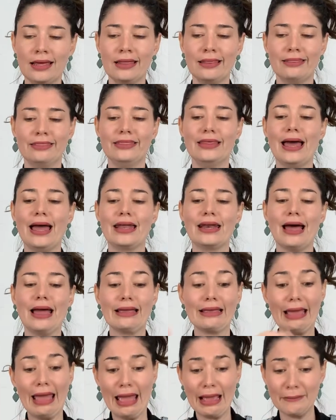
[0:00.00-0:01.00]
Then I
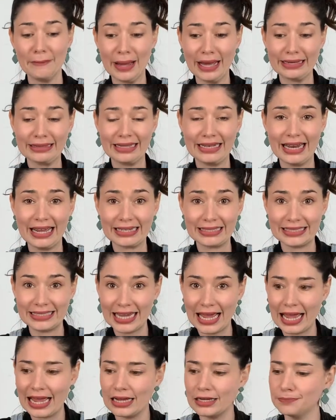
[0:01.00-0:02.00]
came back the next
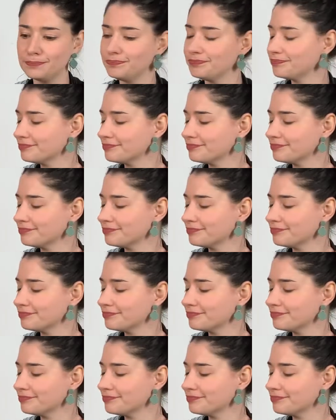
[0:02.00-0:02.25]
day,